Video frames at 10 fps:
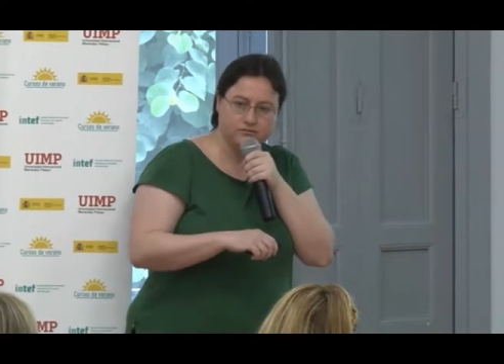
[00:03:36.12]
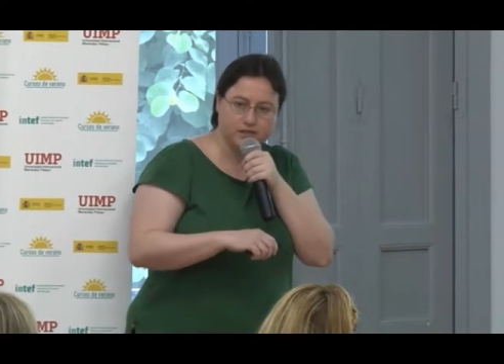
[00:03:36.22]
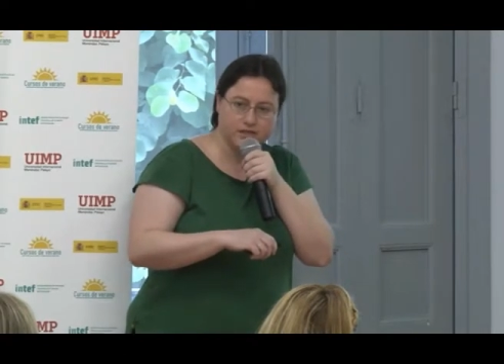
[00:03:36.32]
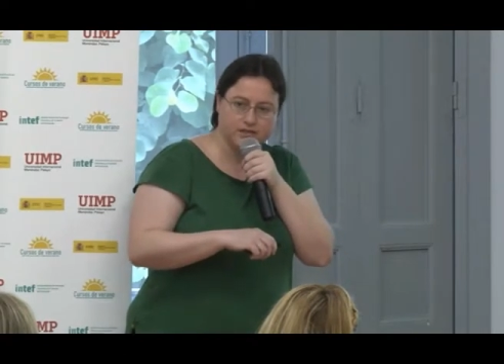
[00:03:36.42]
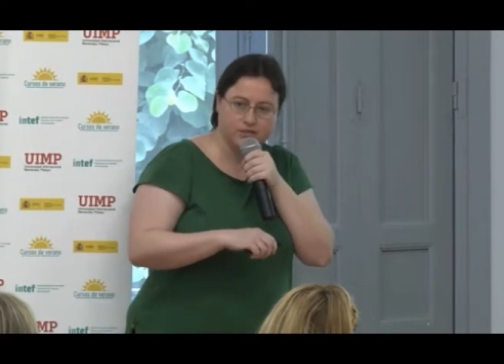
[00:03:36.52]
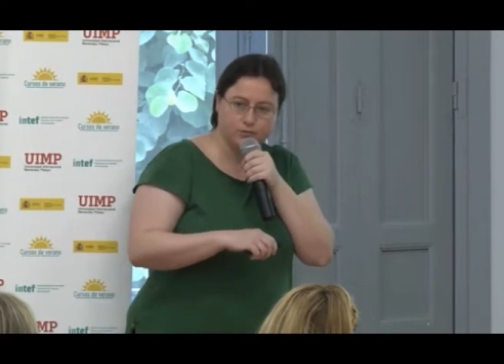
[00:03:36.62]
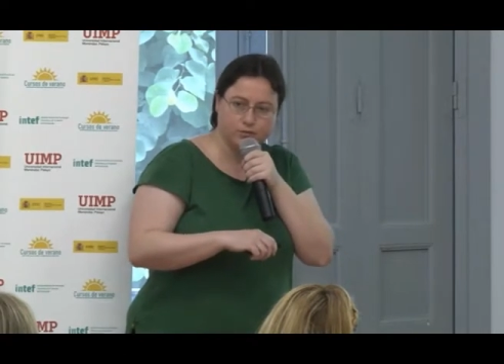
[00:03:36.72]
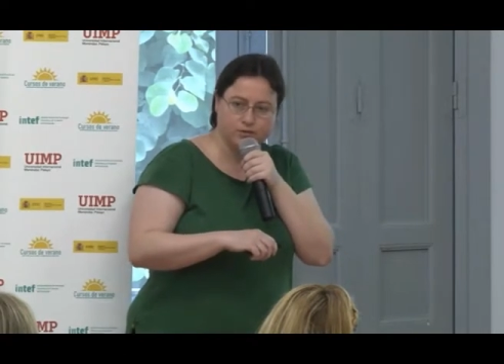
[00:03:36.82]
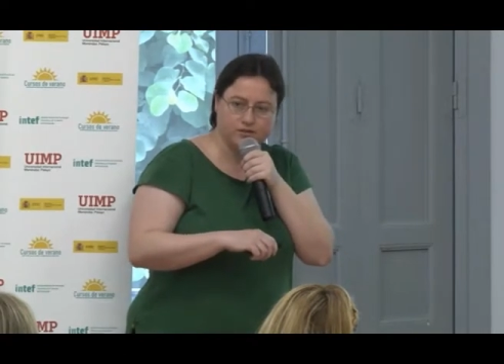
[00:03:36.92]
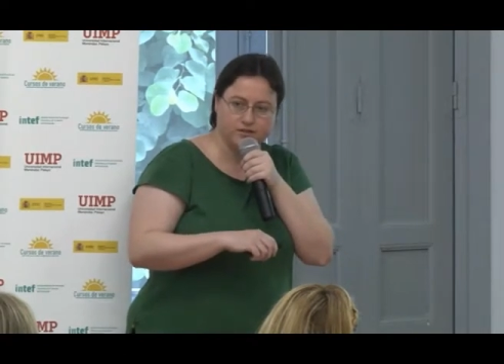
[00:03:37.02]
That's
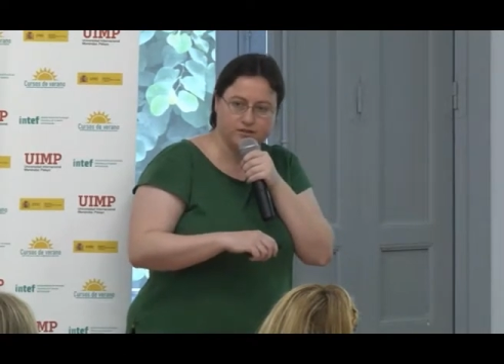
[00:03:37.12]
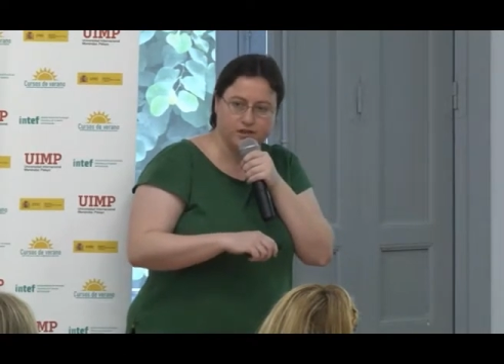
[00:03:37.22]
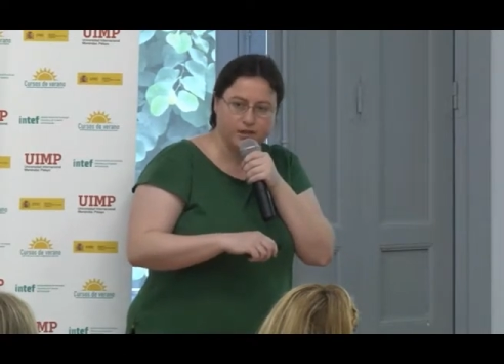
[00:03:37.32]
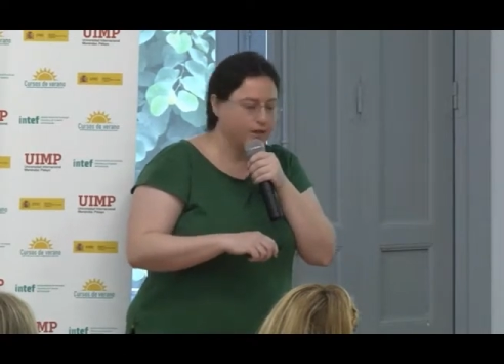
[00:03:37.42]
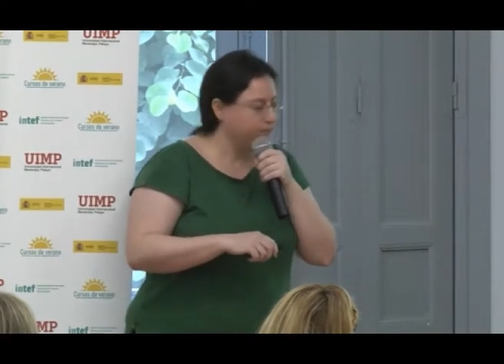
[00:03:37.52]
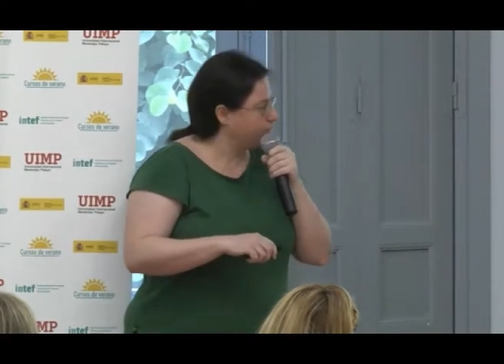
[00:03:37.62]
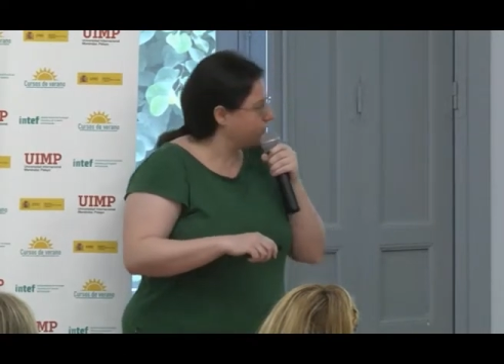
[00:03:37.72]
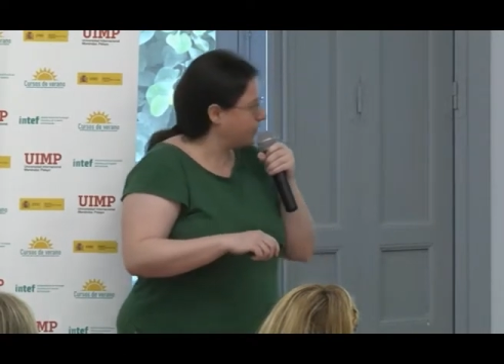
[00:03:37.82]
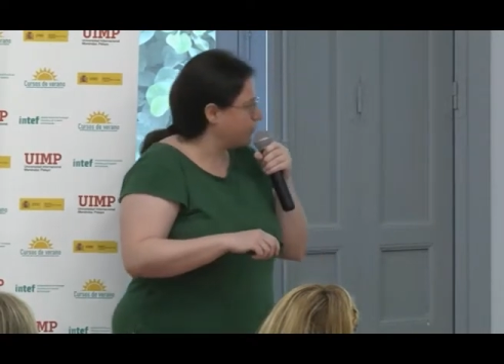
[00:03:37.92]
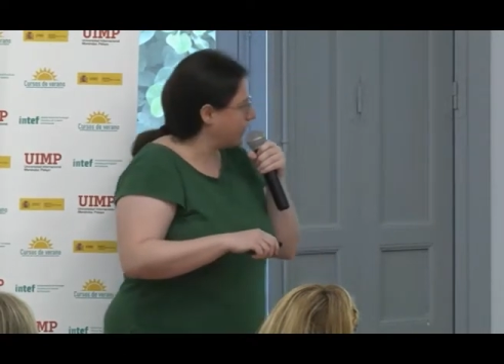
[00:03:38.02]
important. If you
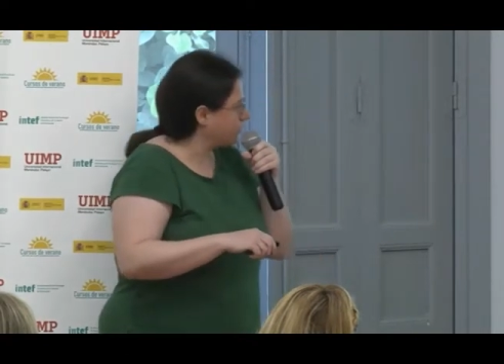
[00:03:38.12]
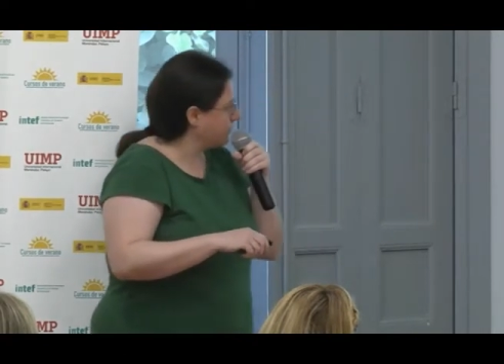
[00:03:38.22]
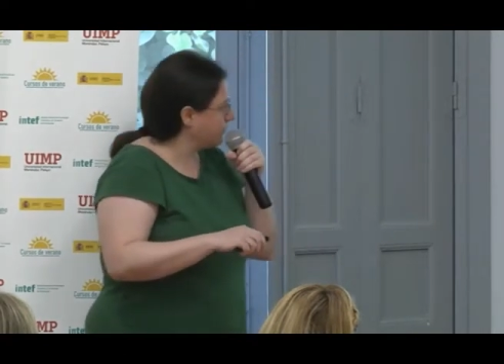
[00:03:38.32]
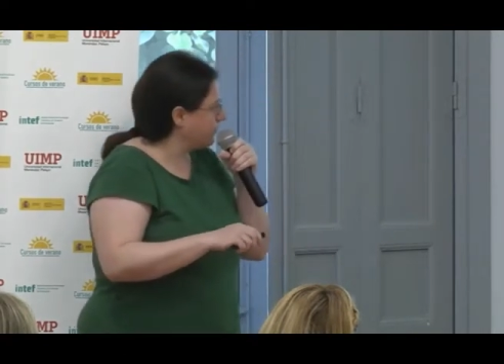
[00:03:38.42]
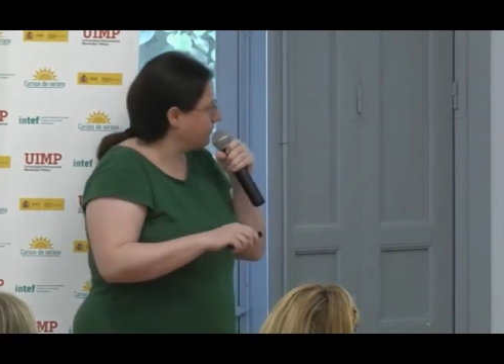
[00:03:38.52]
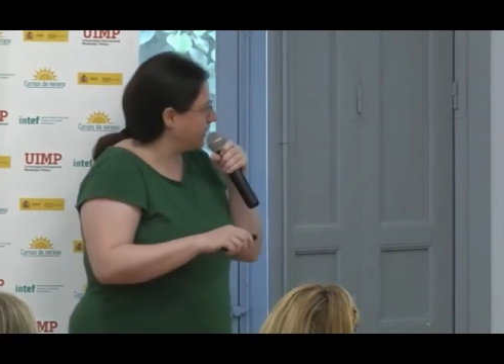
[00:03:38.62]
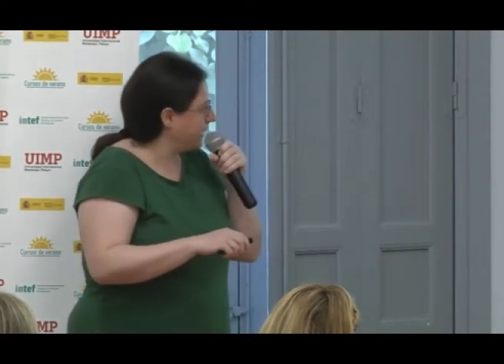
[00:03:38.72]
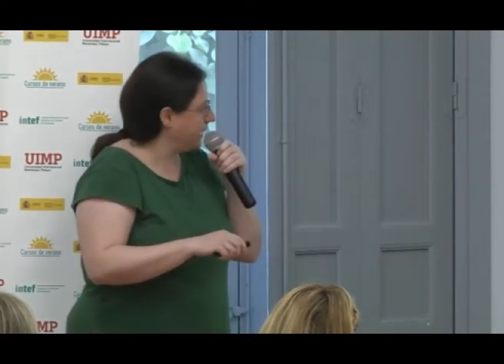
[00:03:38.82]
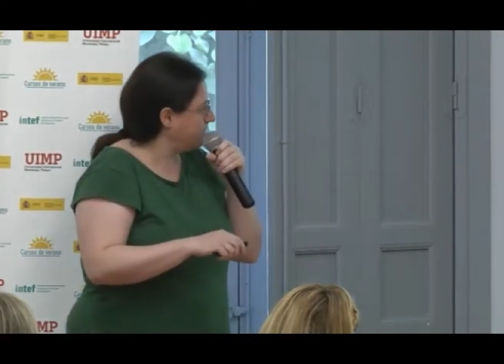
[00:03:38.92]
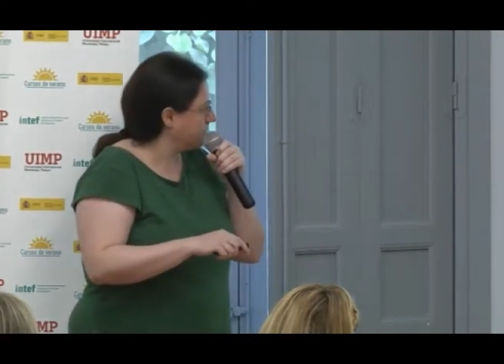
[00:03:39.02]
request
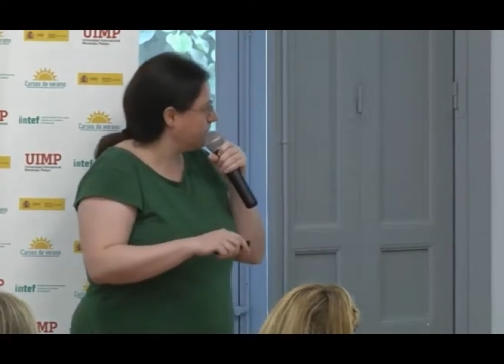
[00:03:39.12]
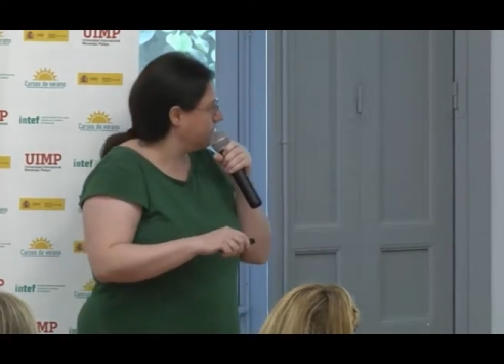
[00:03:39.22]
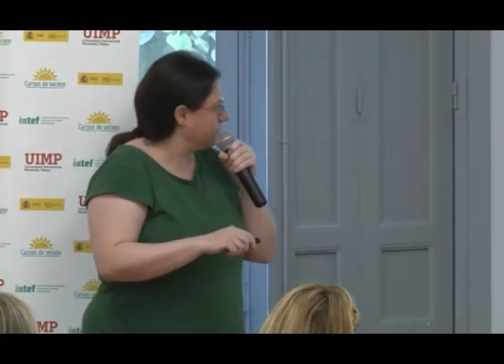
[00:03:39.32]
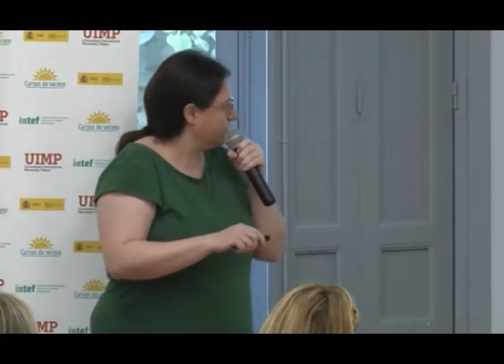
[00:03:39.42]
clarification,